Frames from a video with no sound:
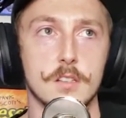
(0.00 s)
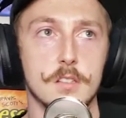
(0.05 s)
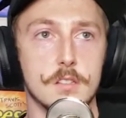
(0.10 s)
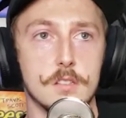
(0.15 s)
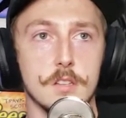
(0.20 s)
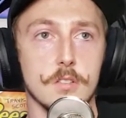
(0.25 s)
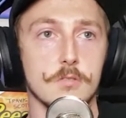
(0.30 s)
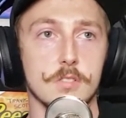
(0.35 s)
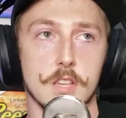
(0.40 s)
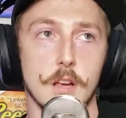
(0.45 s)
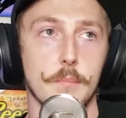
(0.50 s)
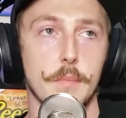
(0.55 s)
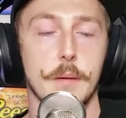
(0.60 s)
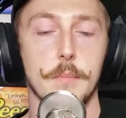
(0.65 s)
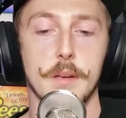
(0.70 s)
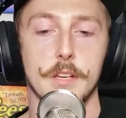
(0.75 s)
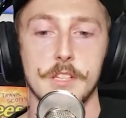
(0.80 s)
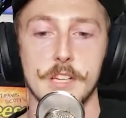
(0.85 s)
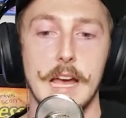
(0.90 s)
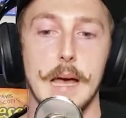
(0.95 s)
do something that
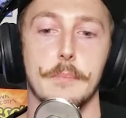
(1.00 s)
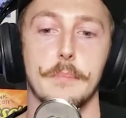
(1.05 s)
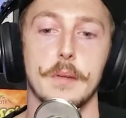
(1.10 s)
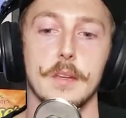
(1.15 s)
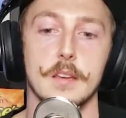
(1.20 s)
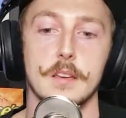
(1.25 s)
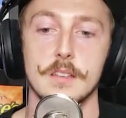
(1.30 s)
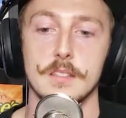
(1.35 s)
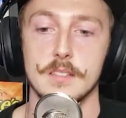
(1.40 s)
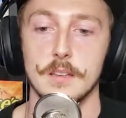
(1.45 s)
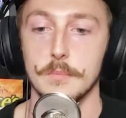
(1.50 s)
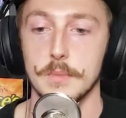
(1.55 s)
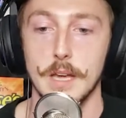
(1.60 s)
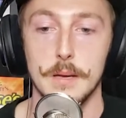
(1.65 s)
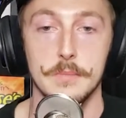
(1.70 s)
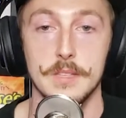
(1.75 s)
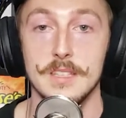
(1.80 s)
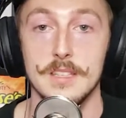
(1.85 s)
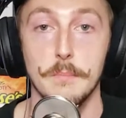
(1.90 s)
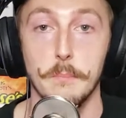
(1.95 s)
makes you happy, because
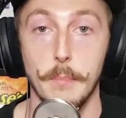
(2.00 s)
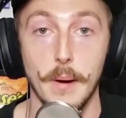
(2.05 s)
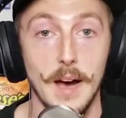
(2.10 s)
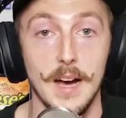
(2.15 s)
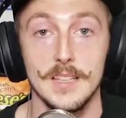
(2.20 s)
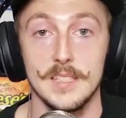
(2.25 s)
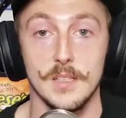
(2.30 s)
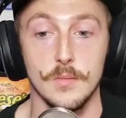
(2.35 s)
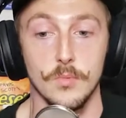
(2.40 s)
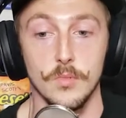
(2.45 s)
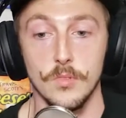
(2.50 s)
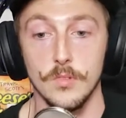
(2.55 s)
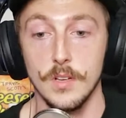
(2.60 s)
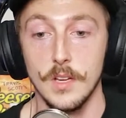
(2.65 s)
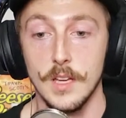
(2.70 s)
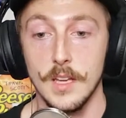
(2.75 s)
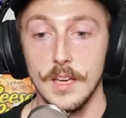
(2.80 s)
sometimes it's impossible.